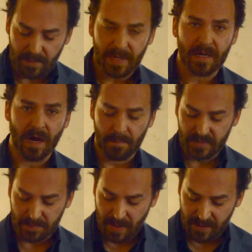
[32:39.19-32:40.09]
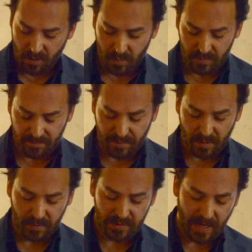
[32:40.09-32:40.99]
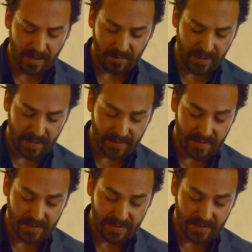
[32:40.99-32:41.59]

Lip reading: becomes my own verbal diarrhea,